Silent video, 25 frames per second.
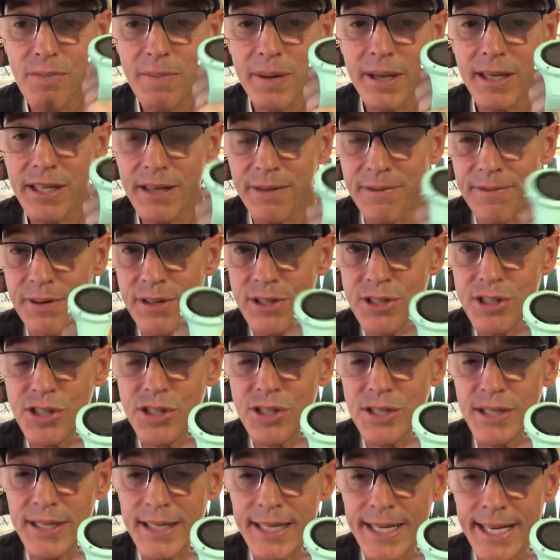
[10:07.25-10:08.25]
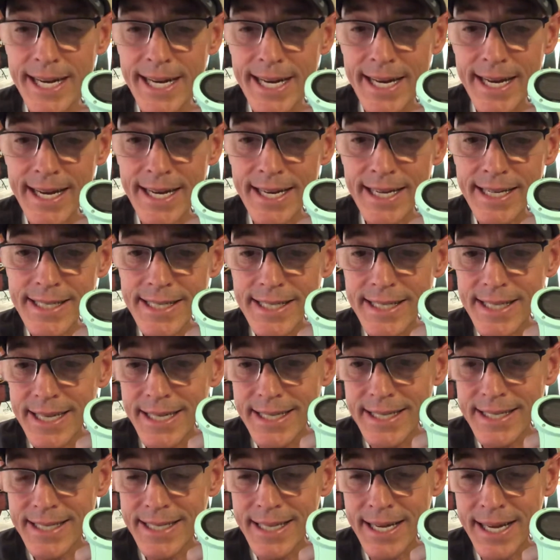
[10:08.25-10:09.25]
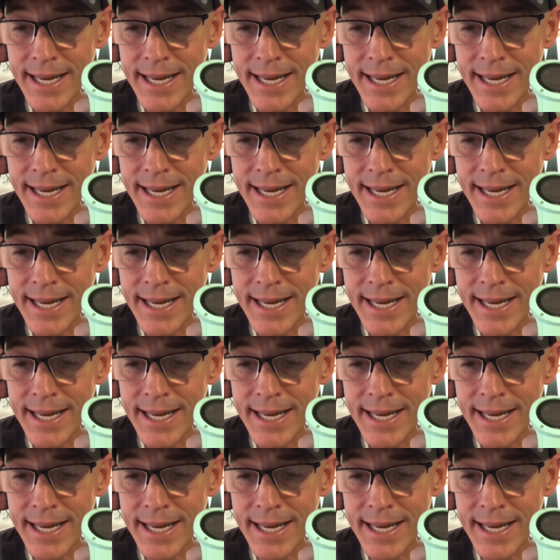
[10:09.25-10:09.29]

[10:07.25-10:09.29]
big difference is that